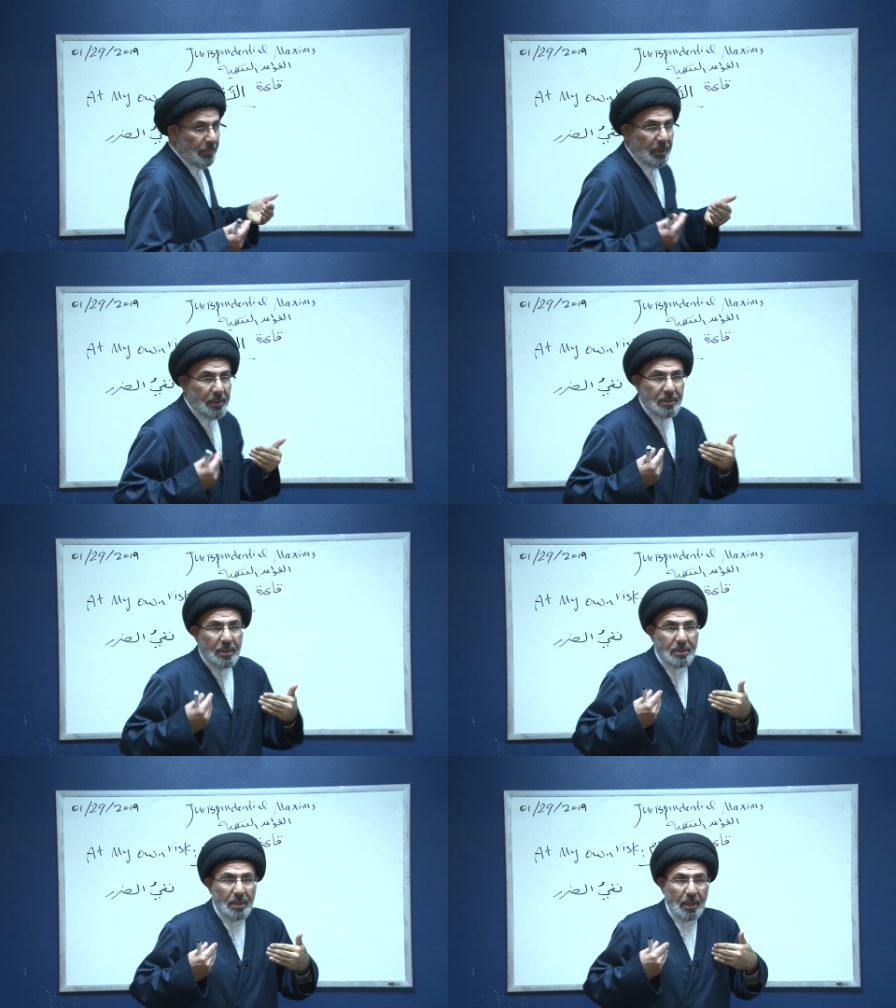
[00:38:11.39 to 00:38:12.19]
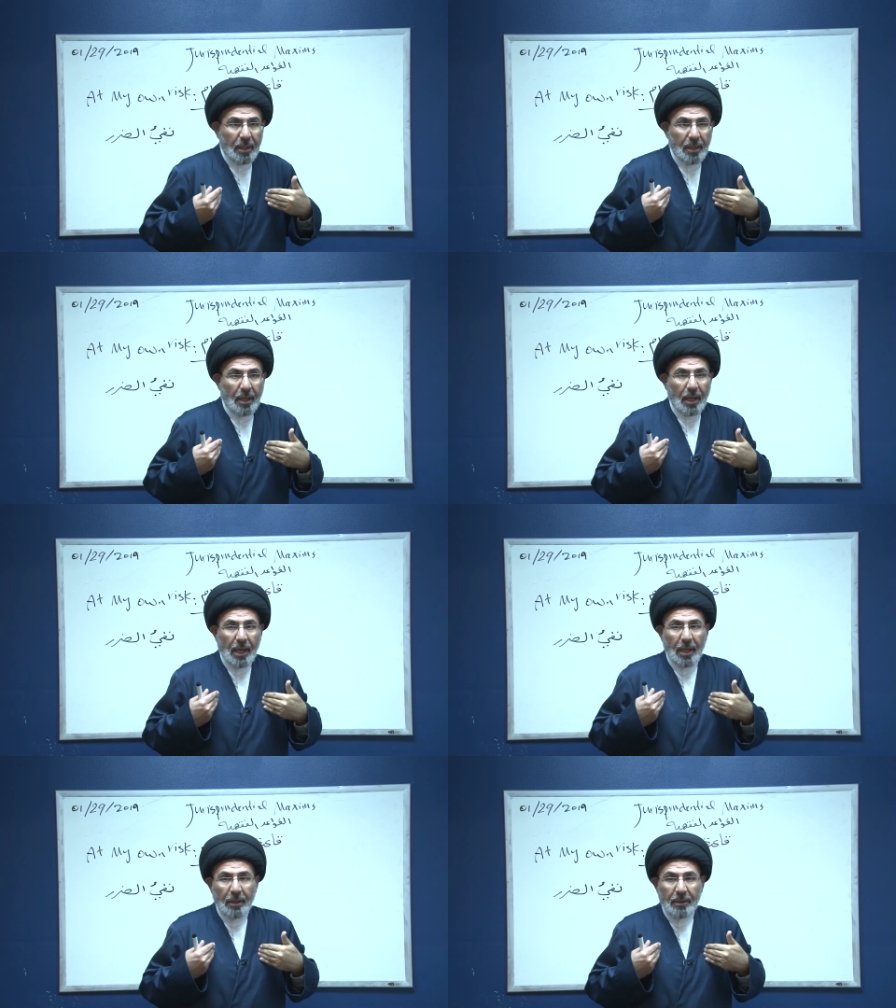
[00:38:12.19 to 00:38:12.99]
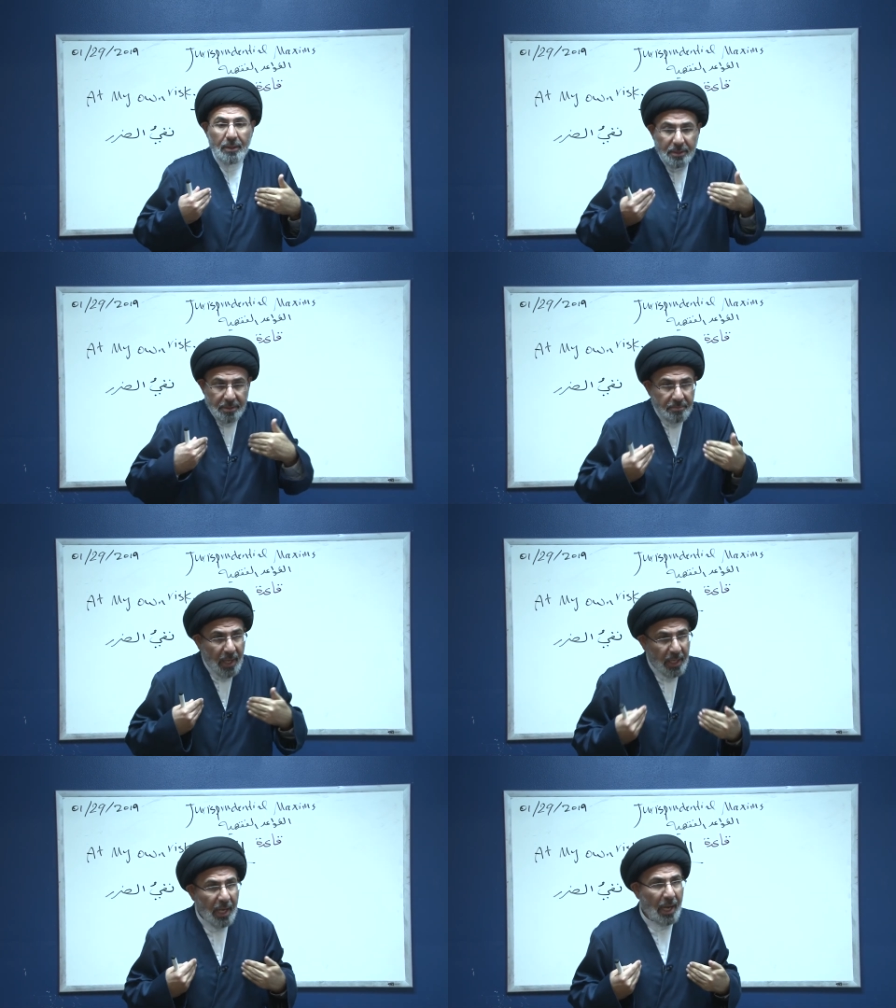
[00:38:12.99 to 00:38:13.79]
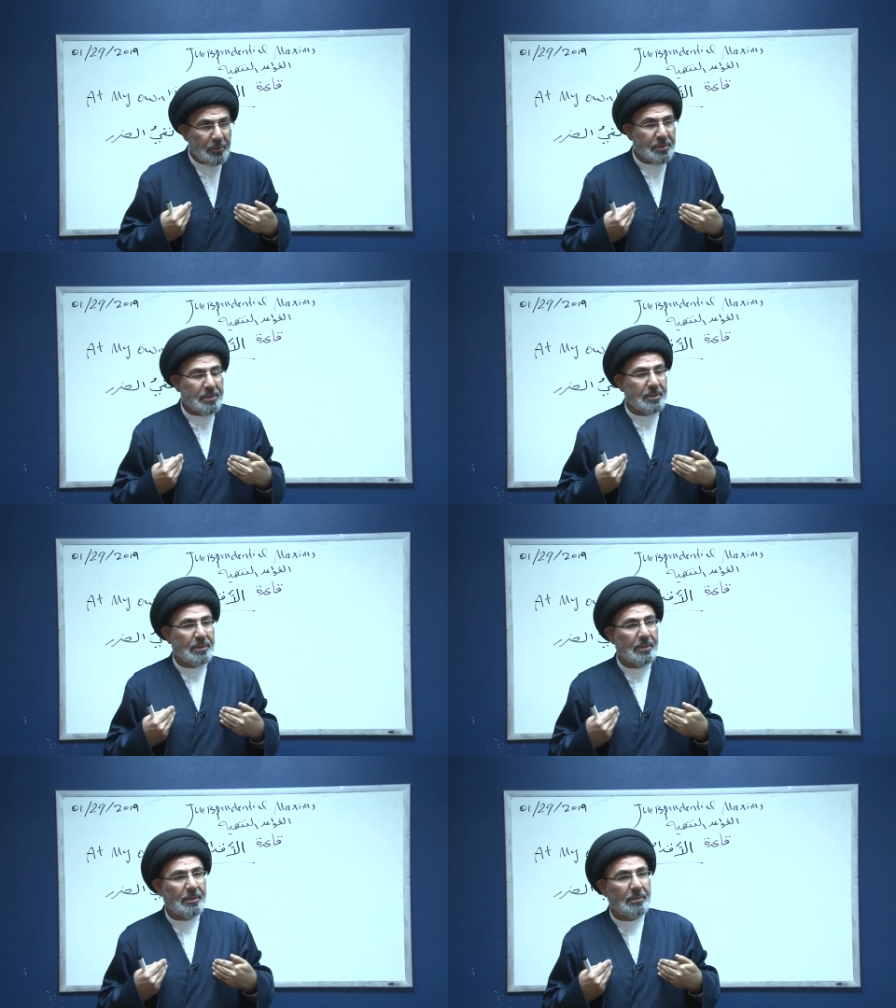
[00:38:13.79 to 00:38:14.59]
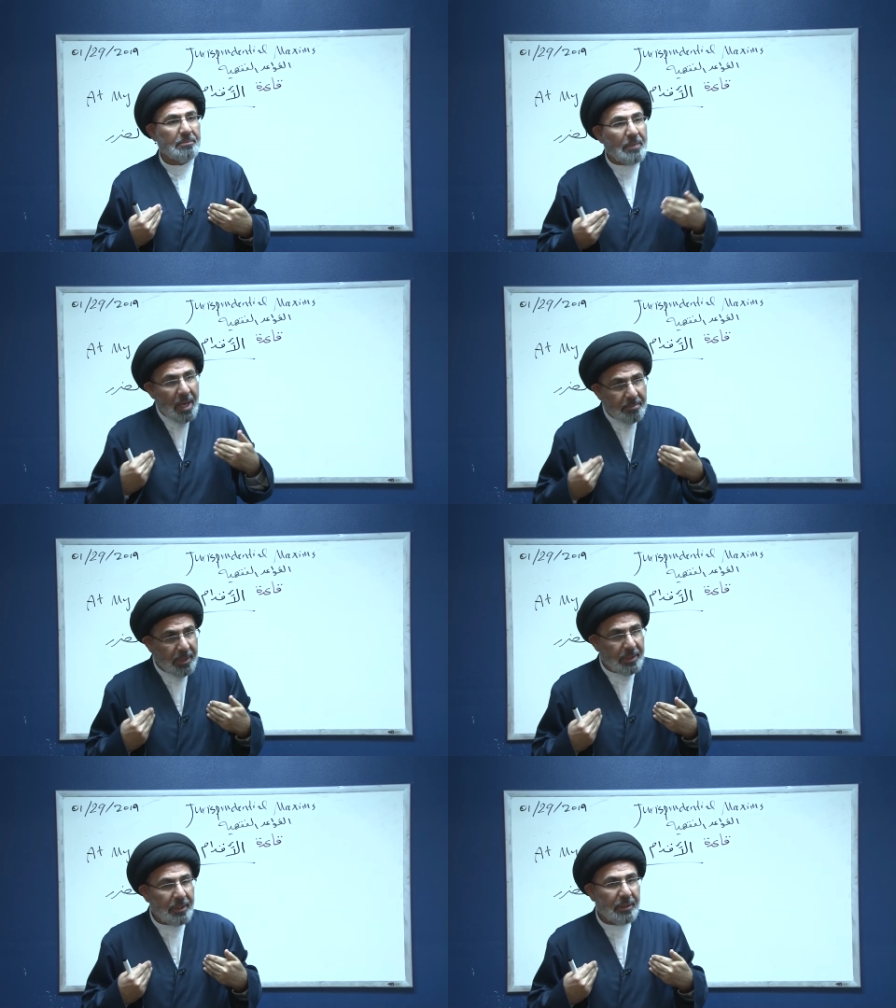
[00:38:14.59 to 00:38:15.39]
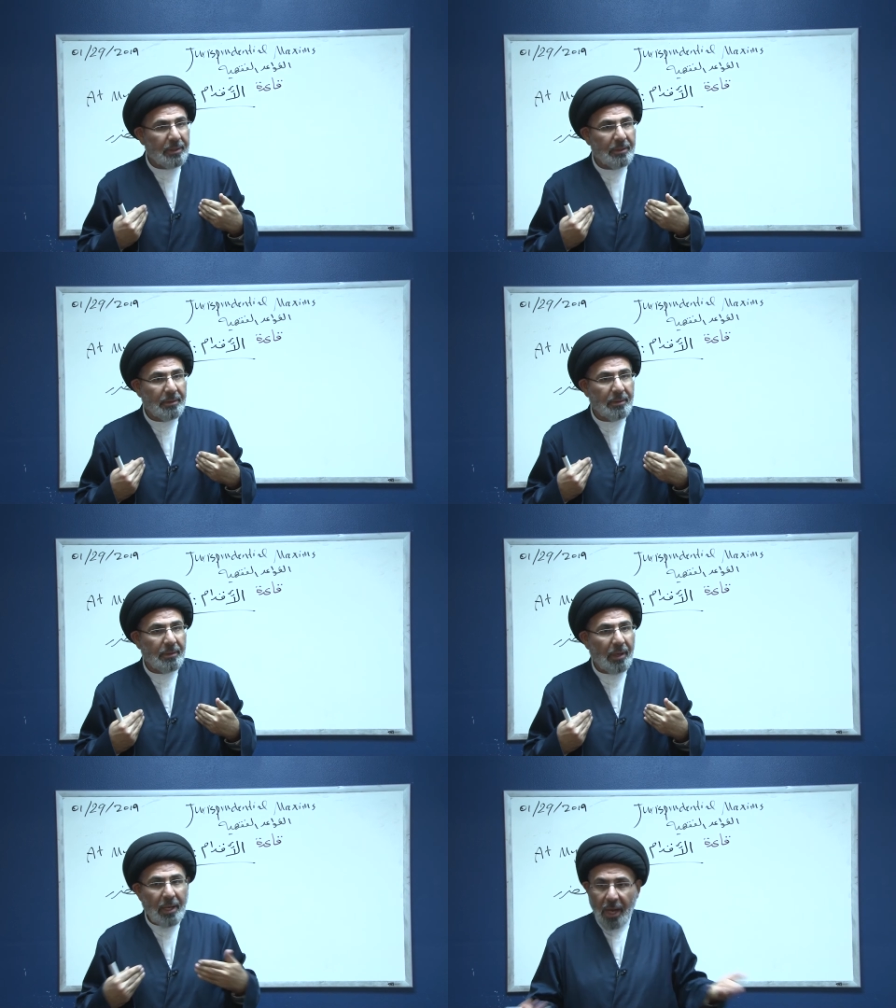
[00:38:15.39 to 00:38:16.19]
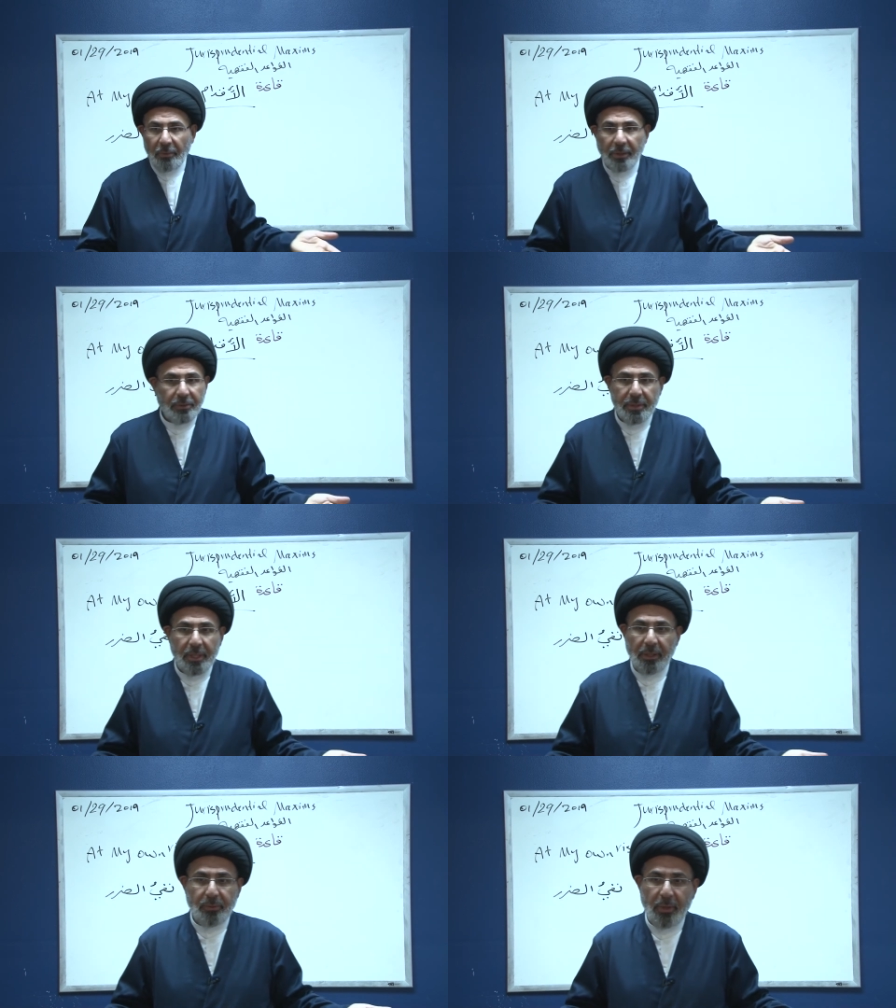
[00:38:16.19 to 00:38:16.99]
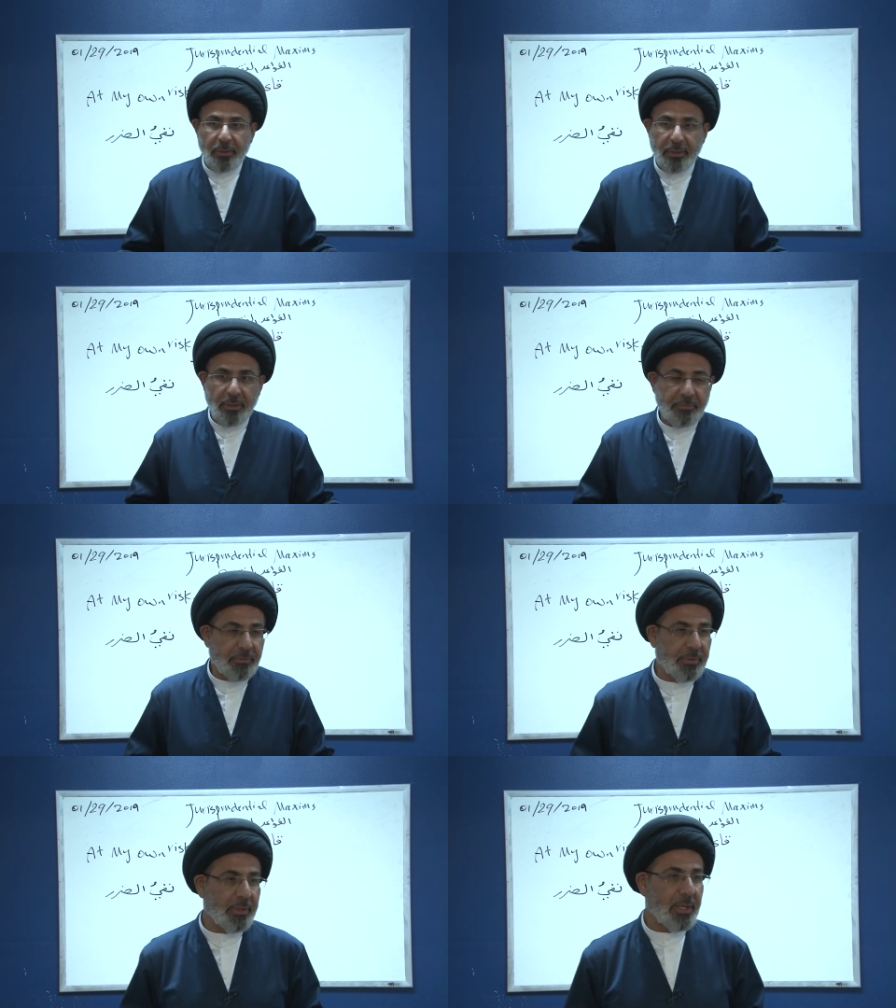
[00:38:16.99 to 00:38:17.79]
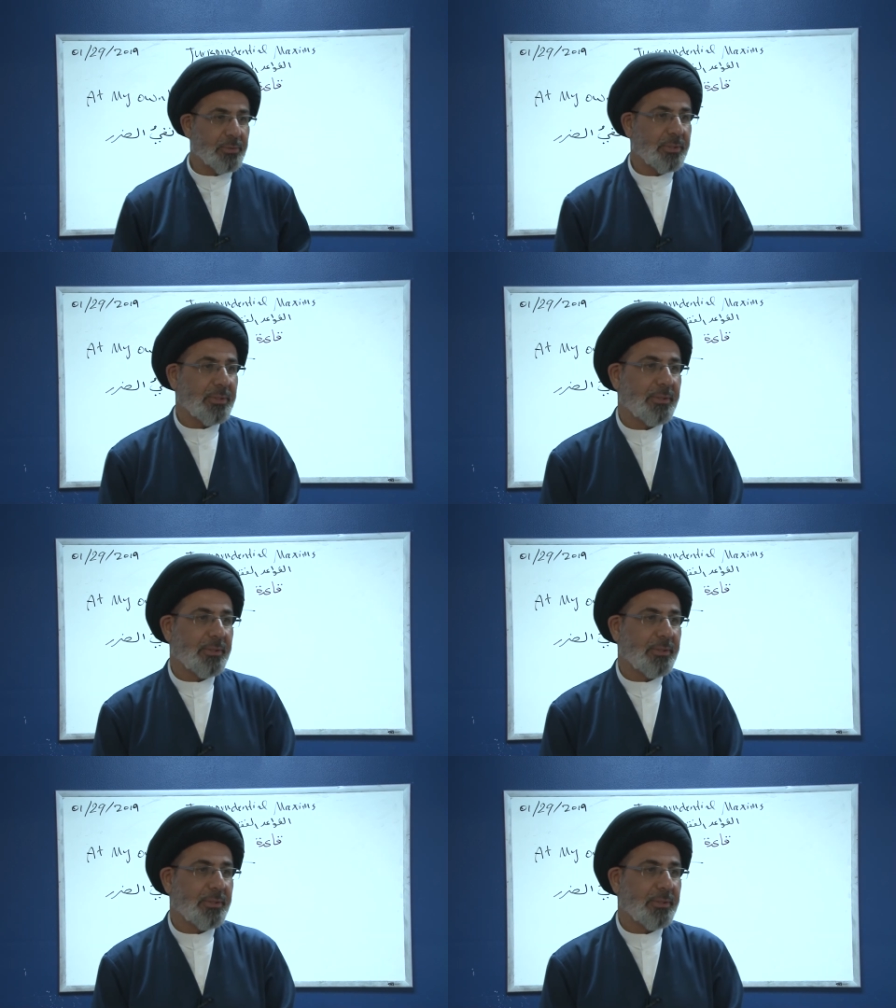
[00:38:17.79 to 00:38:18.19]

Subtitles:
he says, this is my house, my money, and I want to sell it $250,000.